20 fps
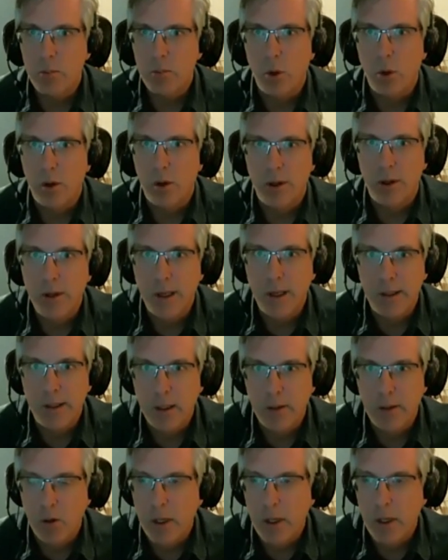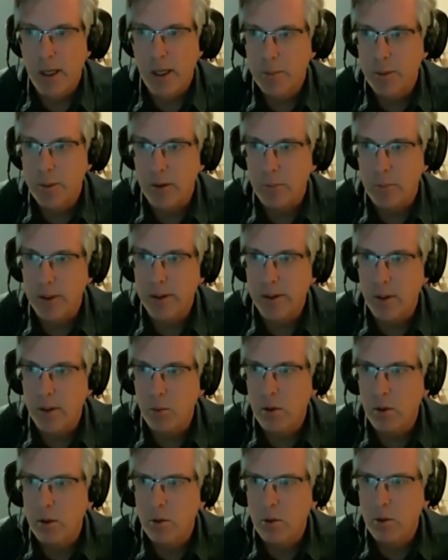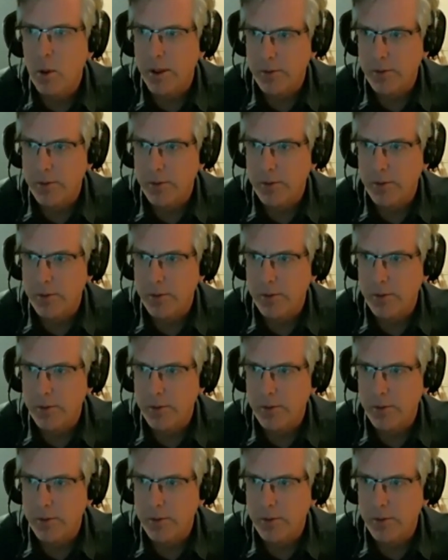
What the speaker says: important thing that ever happened, but they were quite